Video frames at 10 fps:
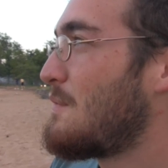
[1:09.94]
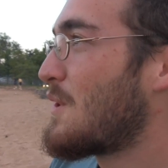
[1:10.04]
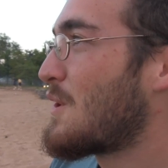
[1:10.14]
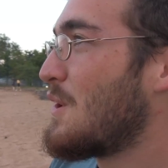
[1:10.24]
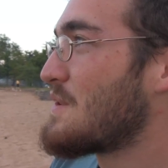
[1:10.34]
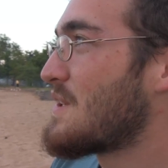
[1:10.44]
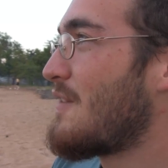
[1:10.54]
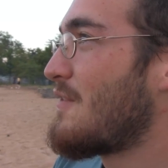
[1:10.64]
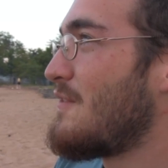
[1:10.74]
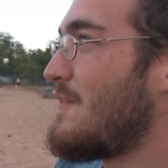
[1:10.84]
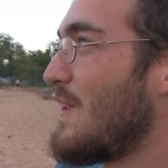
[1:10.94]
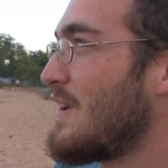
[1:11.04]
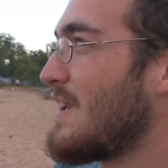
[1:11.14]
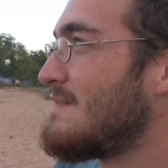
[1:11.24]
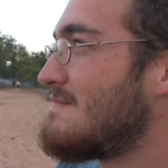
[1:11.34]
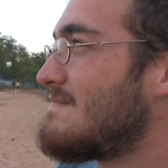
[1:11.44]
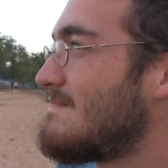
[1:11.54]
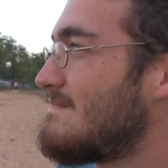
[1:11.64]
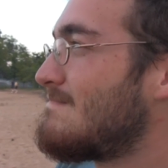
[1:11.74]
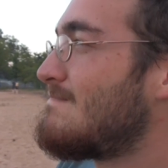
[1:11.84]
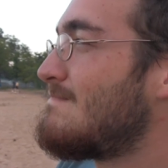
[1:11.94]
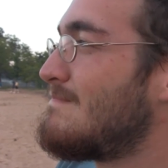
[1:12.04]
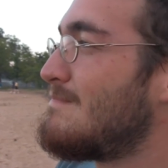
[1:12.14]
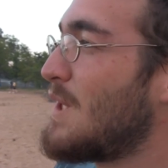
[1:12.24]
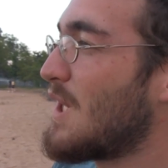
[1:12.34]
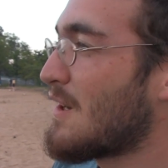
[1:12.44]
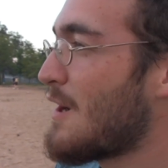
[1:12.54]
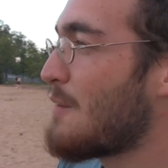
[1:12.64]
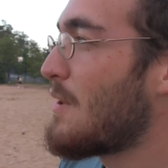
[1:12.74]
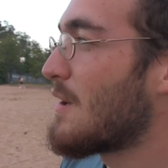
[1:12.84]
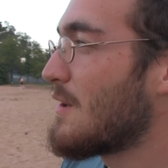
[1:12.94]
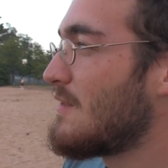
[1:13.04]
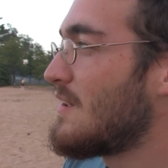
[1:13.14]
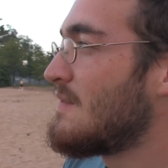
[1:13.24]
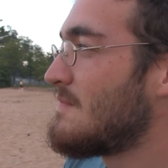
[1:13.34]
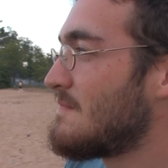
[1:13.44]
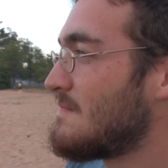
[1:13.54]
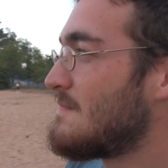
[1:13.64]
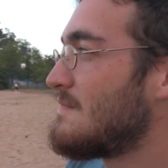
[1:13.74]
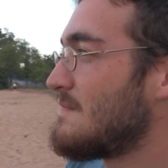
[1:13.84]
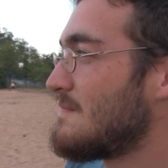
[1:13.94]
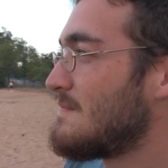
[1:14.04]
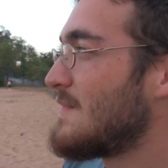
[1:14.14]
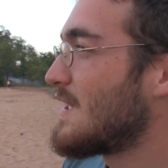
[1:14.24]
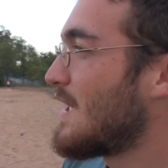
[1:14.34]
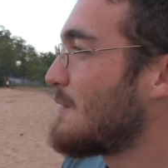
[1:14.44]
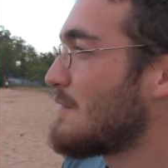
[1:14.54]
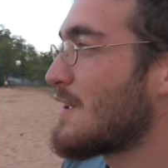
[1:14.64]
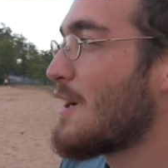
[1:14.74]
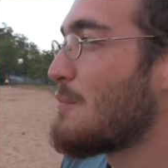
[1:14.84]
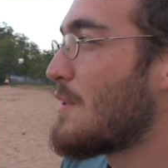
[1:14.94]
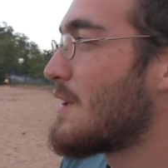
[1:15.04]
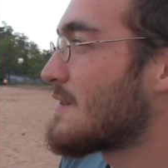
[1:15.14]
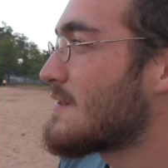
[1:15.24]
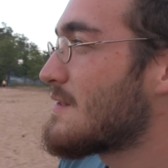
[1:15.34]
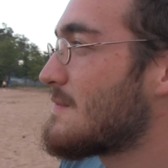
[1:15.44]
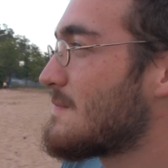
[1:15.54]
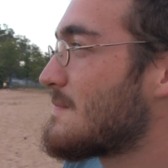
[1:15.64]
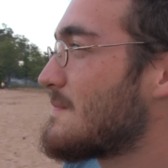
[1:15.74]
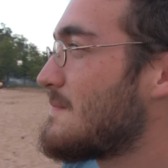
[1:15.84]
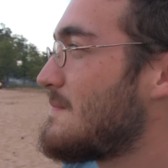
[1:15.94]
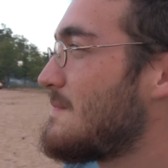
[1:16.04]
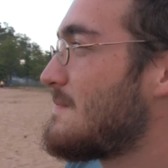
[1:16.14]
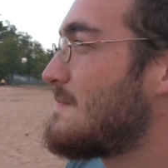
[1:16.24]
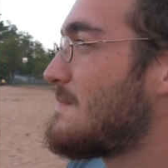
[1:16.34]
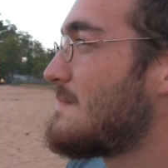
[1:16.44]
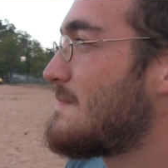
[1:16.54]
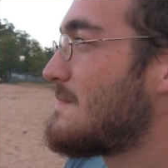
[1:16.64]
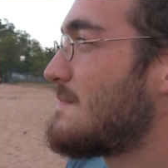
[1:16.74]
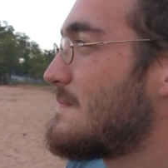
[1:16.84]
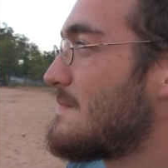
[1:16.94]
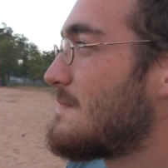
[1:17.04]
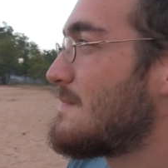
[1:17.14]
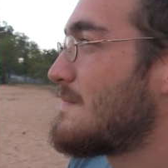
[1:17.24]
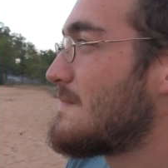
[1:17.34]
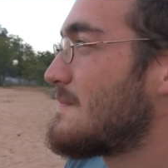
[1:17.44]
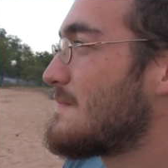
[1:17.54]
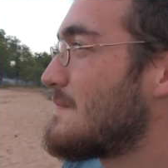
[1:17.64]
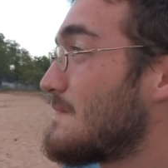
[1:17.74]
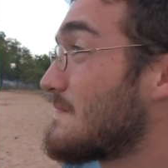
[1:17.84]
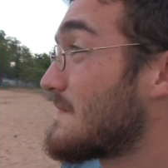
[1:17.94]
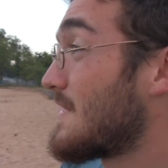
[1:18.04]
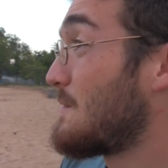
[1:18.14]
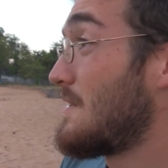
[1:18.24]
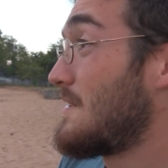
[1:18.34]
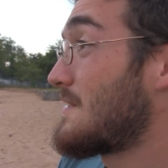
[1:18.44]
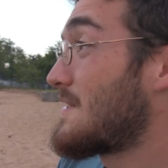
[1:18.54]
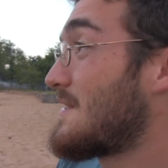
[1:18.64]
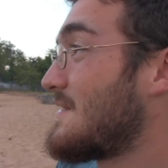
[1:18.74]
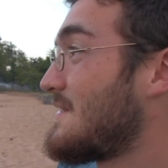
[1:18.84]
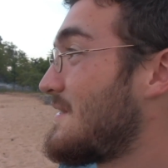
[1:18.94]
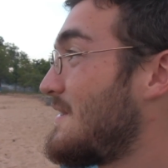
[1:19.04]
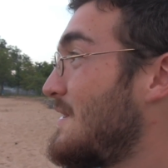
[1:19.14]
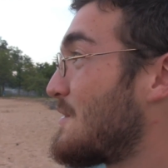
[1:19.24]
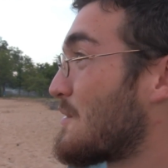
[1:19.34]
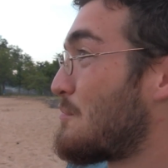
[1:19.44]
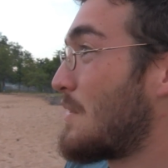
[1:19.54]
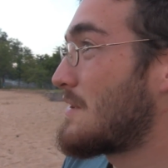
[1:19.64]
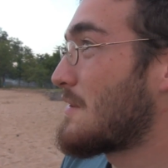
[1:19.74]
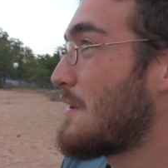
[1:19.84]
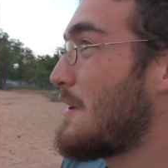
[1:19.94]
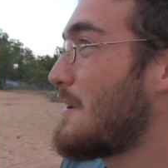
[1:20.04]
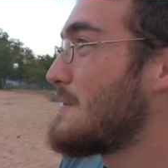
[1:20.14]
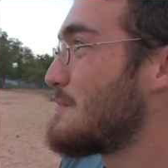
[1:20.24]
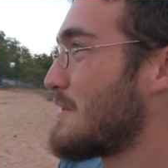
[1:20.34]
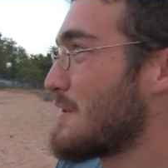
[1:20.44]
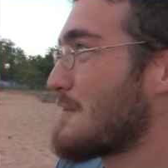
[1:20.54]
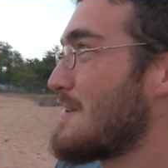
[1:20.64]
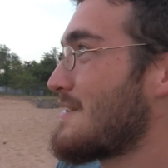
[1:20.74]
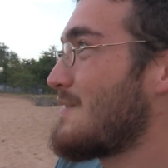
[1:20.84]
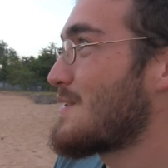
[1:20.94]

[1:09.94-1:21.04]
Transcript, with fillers: We'll close it off and fill it in. Build a car park over it. Again with the car parks. car park so oh, well. it work you can park your car in the middle of Grand Traverse